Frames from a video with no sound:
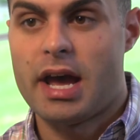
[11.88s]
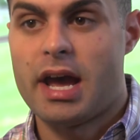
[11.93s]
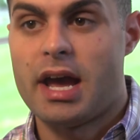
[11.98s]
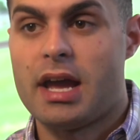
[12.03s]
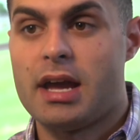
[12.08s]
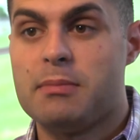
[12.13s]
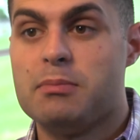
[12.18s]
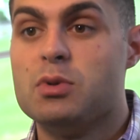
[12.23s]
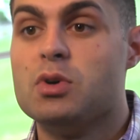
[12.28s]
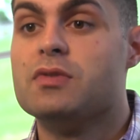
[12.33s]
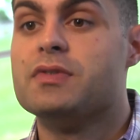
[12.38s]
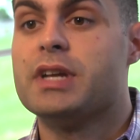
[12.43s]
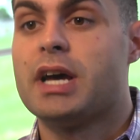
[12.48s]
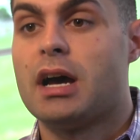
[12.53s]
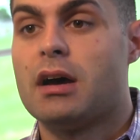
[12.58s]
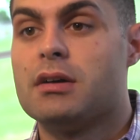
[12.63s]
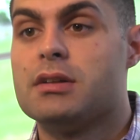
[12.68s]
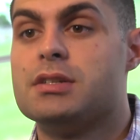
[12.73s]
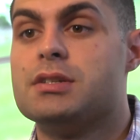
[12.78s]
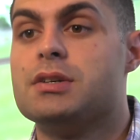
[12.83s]
I moved
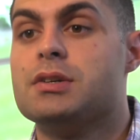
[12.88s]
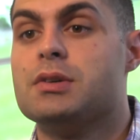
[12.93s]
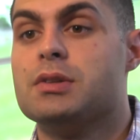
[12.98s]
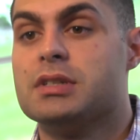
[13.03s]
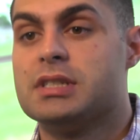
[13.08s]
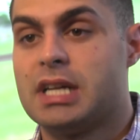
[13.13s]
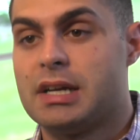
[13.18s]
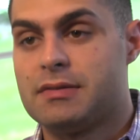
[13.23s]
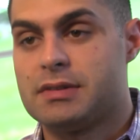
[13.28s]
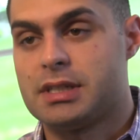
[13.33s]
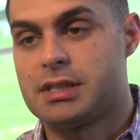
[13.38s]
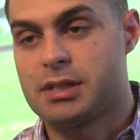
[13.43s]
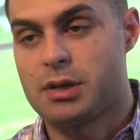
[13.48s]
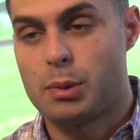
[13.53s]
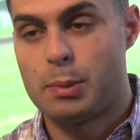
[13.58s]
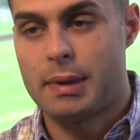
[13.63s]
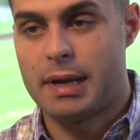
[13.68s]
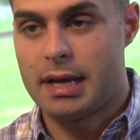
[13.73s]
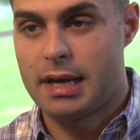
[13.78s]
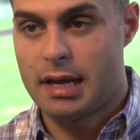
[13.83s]
out to the San Francisco
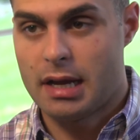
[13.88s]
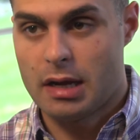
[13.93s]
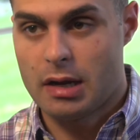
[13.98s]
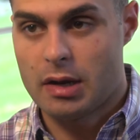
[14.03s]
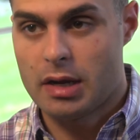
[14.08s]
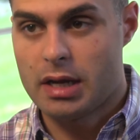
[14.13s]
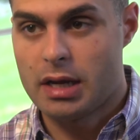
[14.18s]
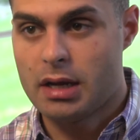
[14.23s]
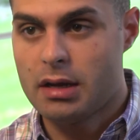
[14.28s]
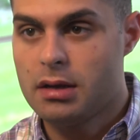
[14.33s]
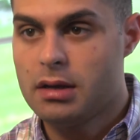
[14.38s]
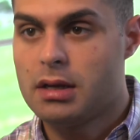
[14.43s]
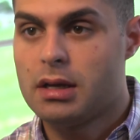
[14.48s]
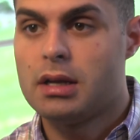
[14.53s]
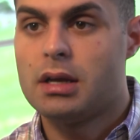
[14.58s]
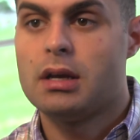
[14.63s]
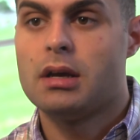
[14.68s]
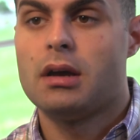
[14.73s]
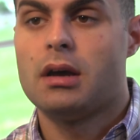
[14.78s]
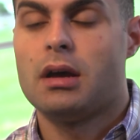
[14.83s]
Bay Area
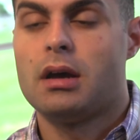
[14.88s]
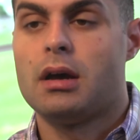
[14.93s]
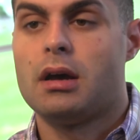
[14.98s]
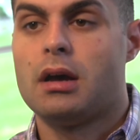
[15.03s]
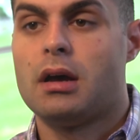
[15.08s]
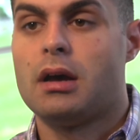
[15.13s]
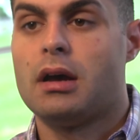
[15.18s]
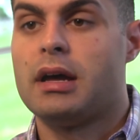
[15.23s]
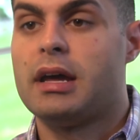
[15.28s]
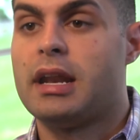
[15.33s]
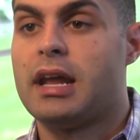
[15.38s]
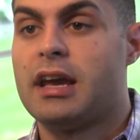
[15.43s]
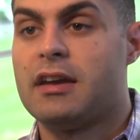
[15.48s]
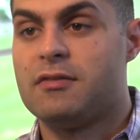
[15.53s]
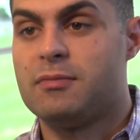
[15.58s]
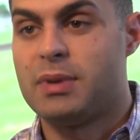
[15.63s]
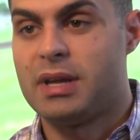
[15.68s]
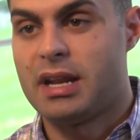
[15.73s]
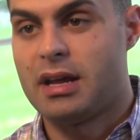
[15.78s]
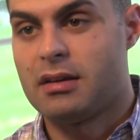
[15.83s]
uh, and I
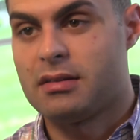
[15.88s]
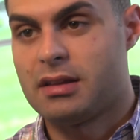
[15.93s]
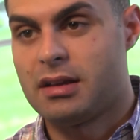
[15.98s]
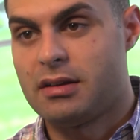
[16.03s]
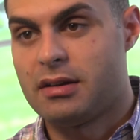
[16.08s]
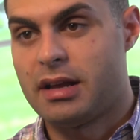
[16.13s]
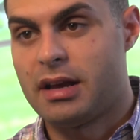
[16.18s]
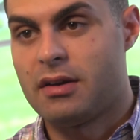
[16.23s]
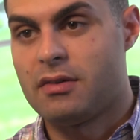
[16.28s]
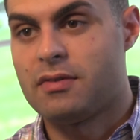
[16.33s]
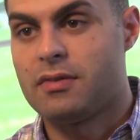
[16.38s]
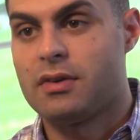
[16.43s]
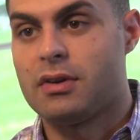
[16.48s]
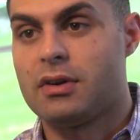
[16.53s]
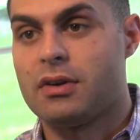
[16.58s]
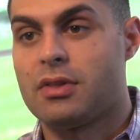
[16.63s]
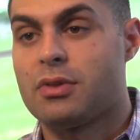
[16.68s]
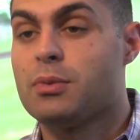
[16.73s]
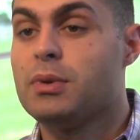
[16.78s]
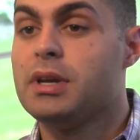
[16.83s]
have been out there now
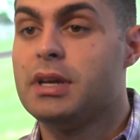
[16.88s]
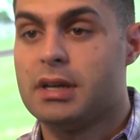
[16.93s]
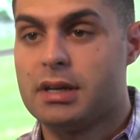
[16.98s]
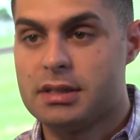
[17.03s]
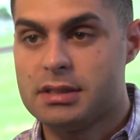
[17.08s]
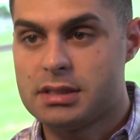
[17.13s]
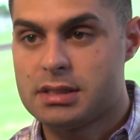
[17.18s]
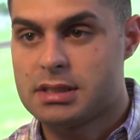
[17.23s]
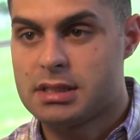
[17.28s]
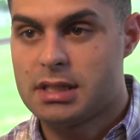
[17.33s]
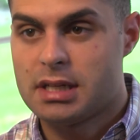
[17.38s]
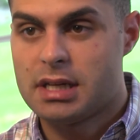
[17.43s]
for three years.